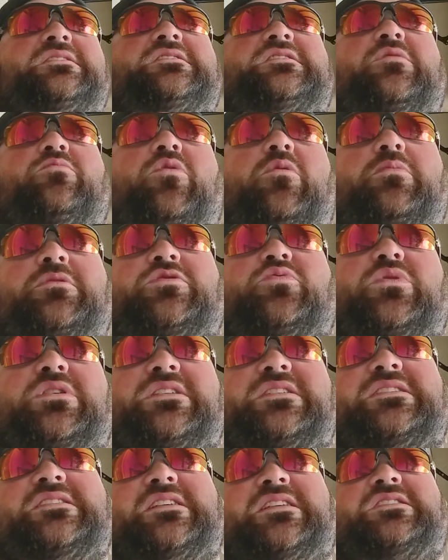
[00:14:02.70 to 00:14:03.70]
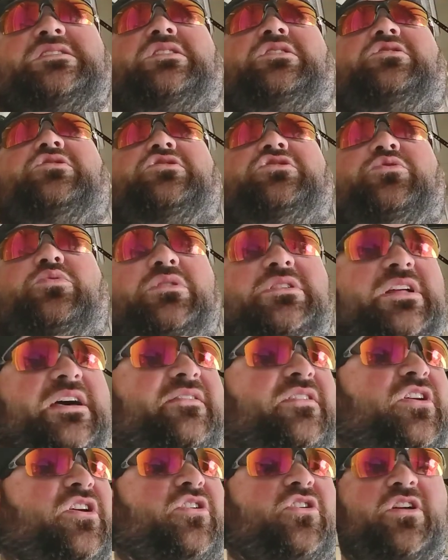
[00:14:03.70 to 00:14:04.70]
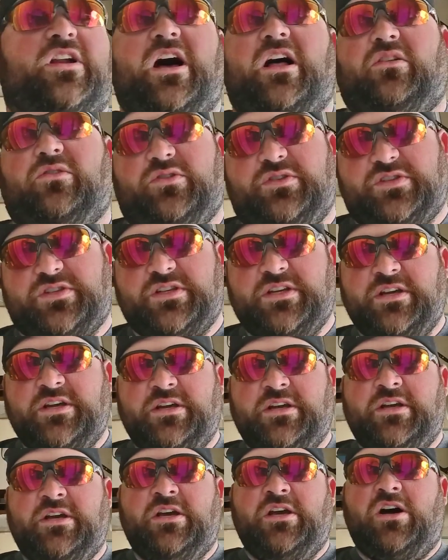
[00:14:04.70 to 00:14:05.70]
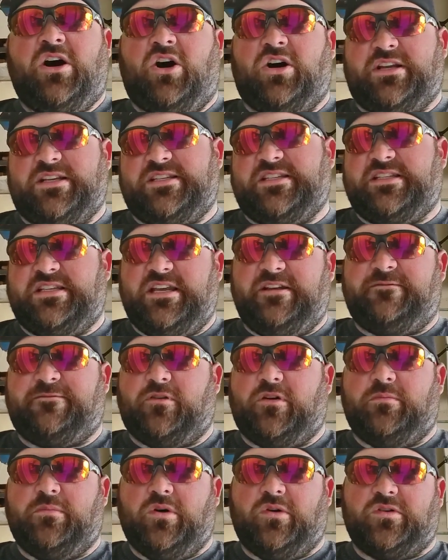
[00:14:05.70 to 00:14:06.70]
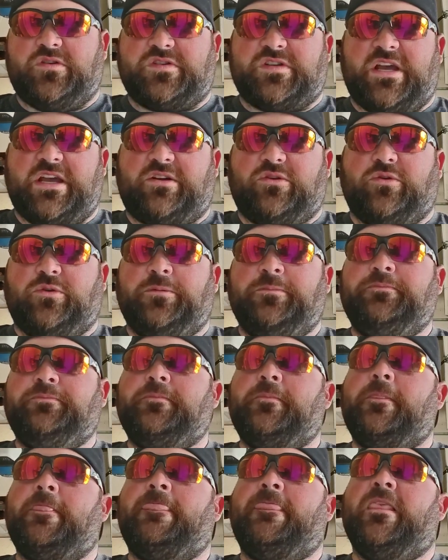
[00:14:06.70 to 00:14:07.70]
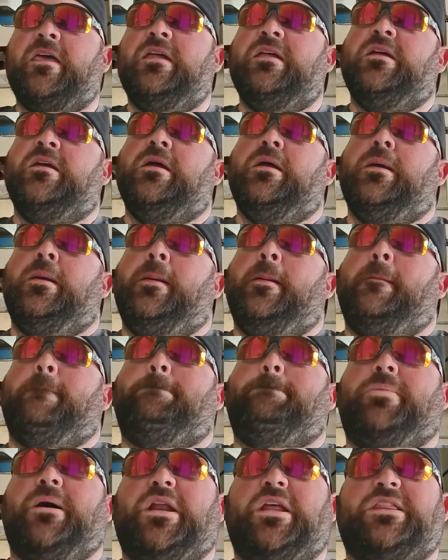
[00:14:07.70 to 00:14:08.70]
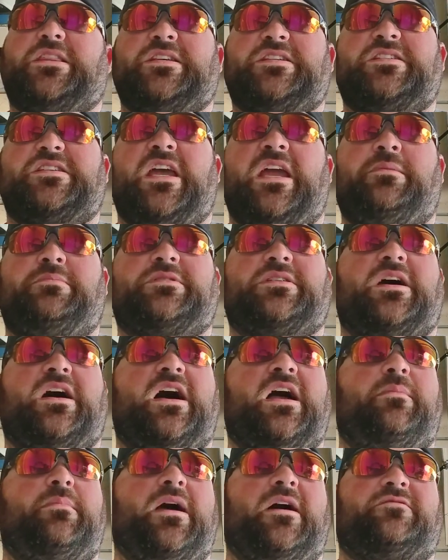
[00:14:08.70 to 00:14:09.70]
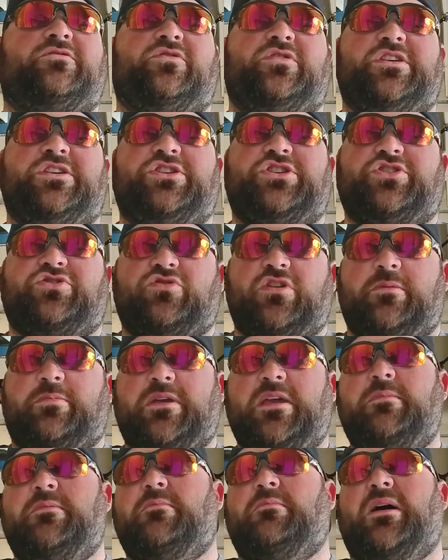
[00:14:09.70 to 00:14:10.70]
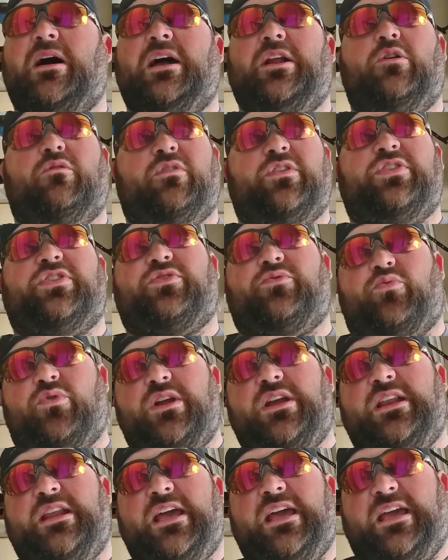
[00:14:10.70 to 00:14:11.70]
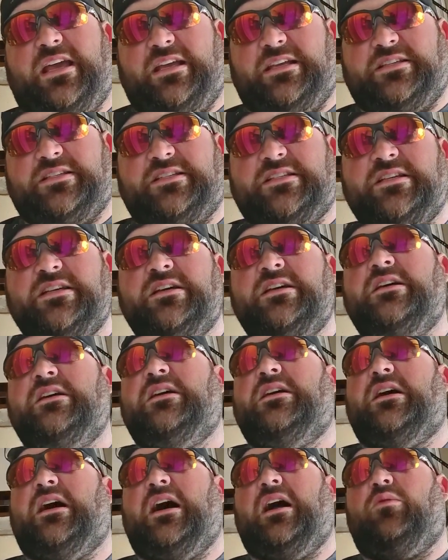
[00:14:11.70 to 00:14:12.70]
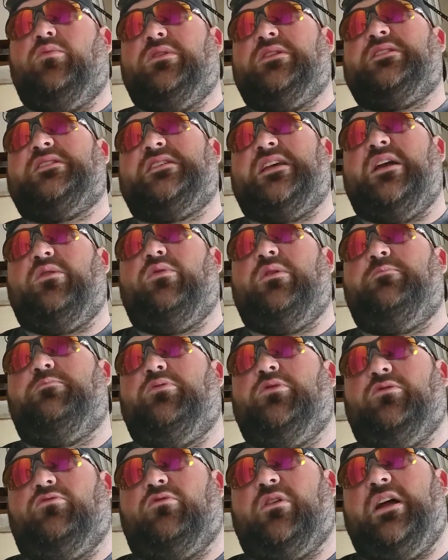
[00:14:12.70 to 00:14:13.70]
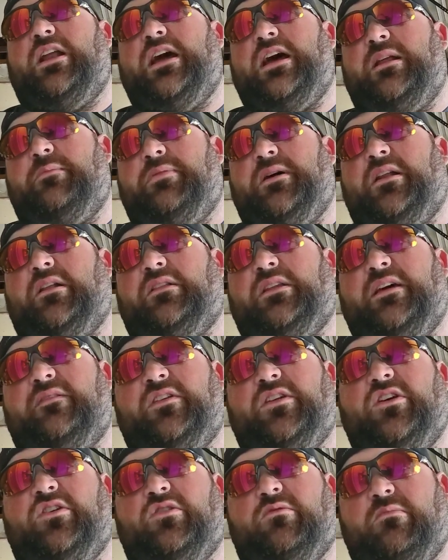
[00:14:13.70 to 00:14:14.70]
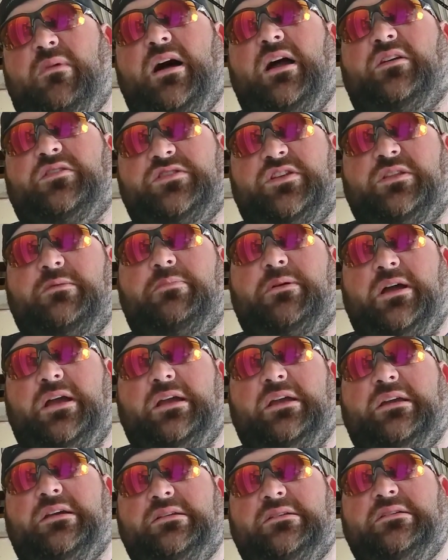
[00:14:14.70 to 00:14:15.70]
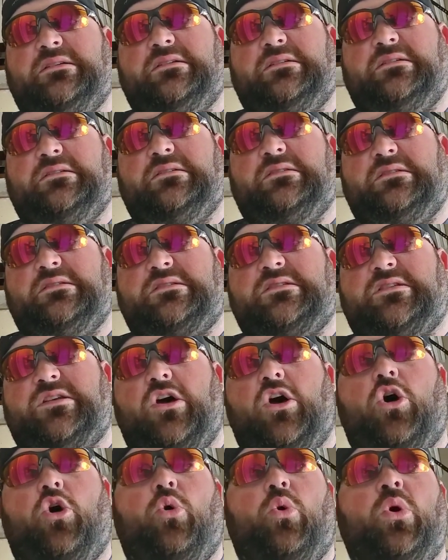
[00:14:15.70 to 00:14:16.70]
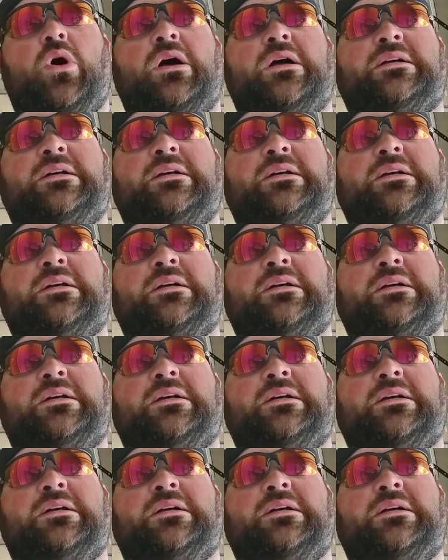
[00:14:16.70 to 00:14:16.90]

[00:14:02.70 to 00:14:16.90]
somewhere between $600 to $1,100 on a seat for a motorcycle. But at the same time, after this trip, keep in mind, over 3 days, I would say we put right at about 1,100 miles on the bike. So,